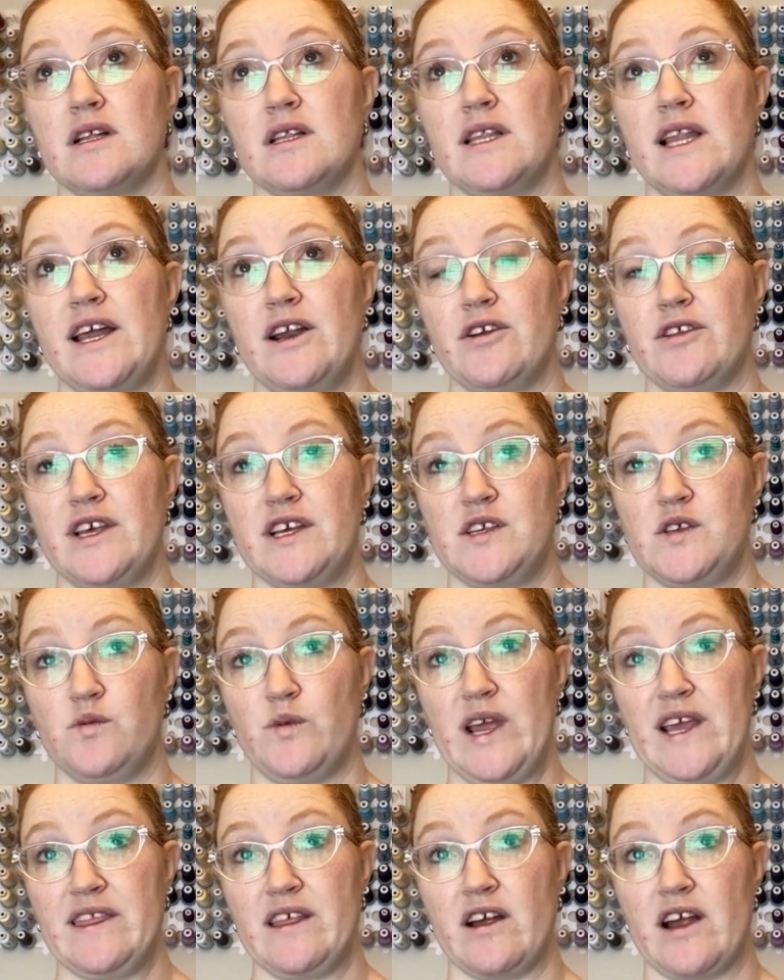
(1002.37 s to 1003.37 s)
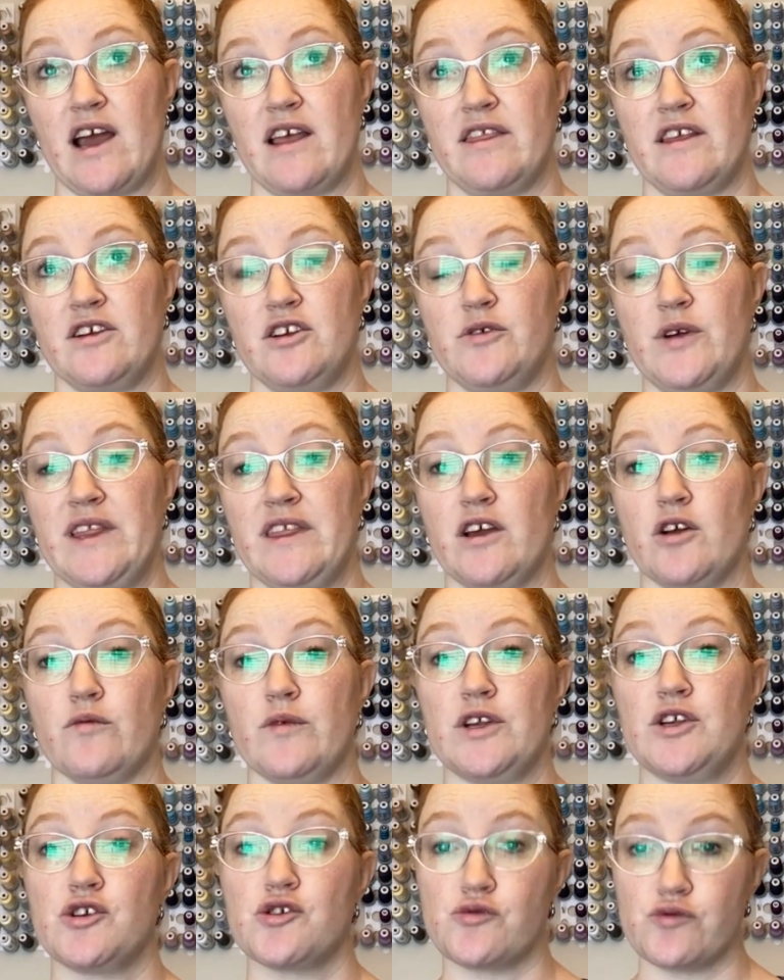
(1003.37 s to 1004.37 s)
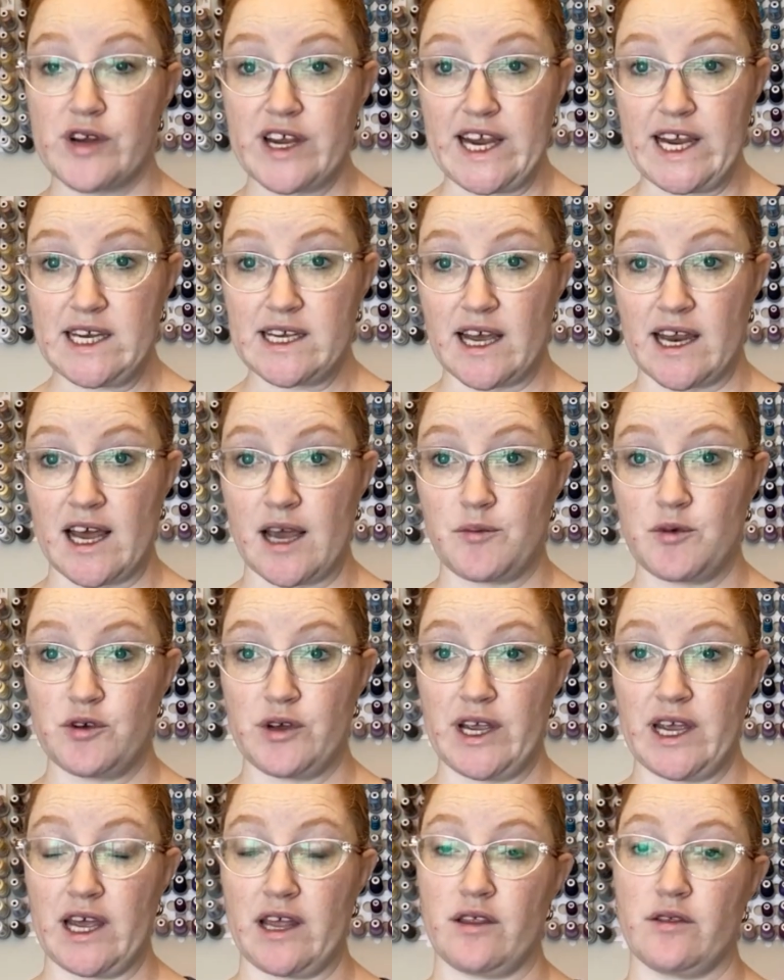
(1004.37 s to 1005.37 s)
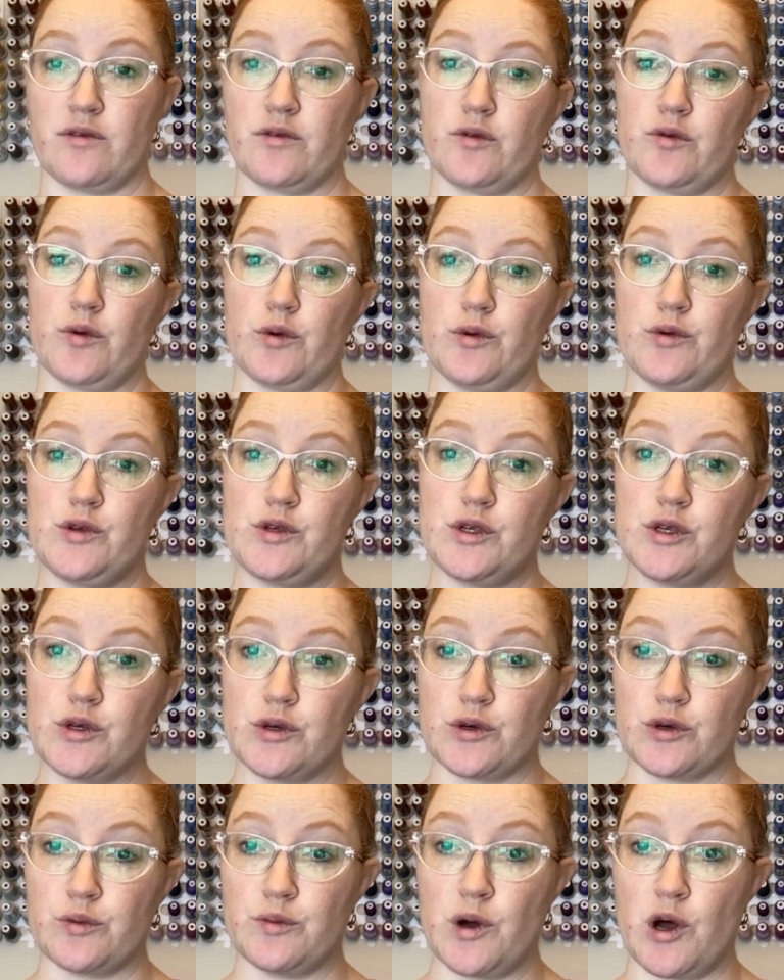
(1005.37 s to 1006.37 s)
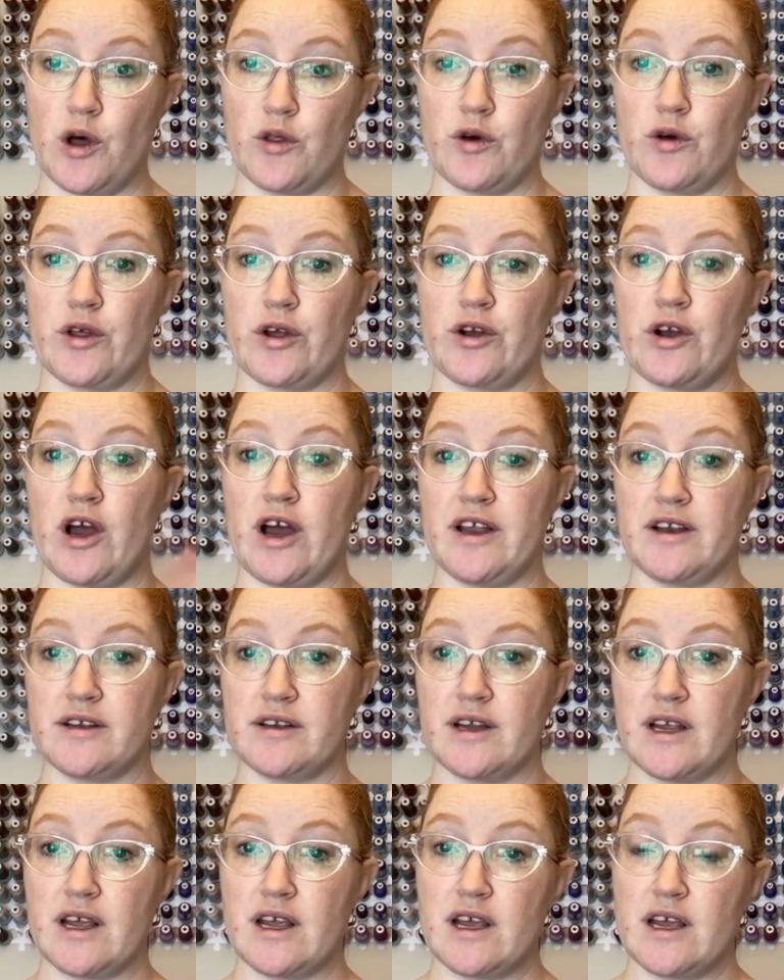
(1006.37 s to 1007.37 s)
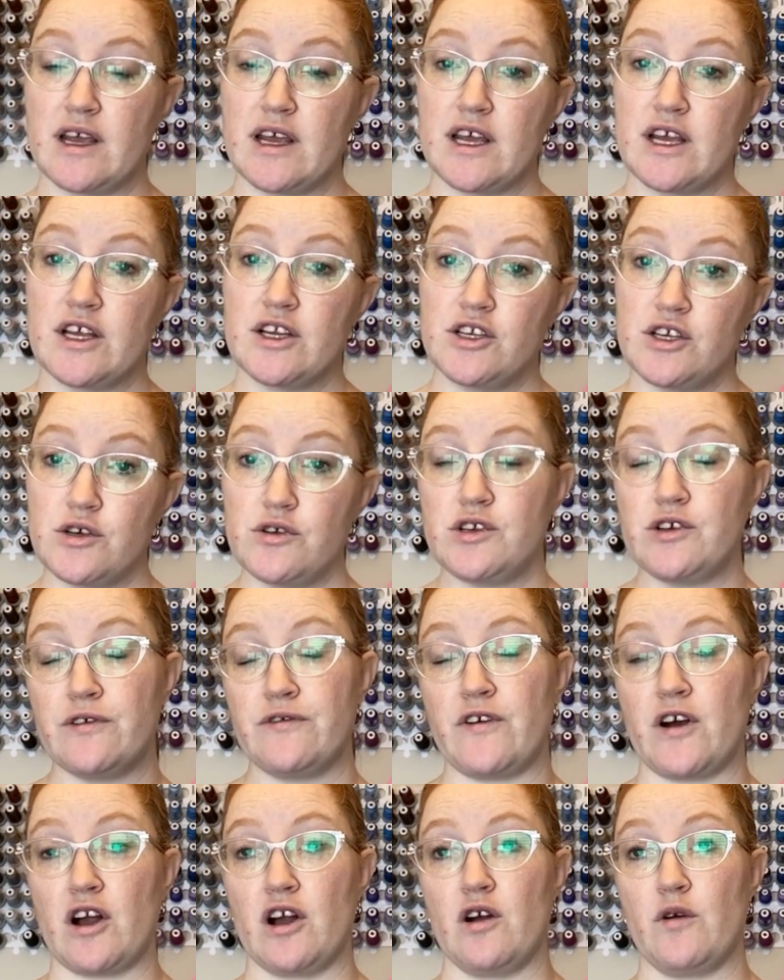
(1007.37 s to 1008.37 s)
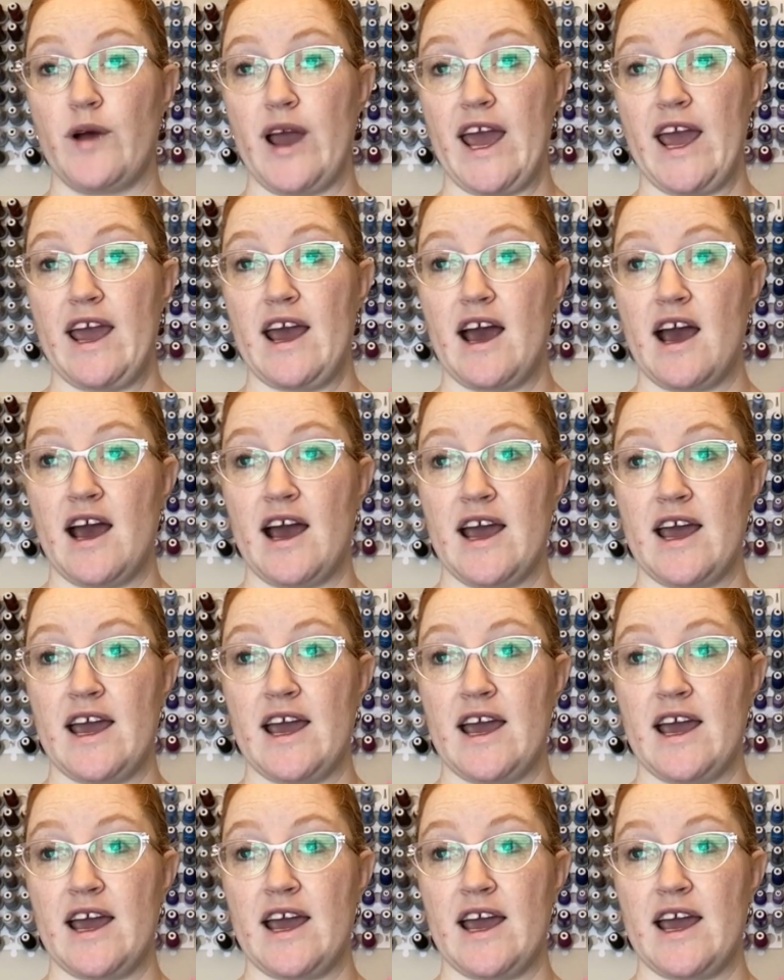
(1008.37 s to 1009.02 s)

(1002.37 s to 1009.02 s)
Later this week, they're doing their retreat, and I'm doing it through Zoom, although they're not too far away.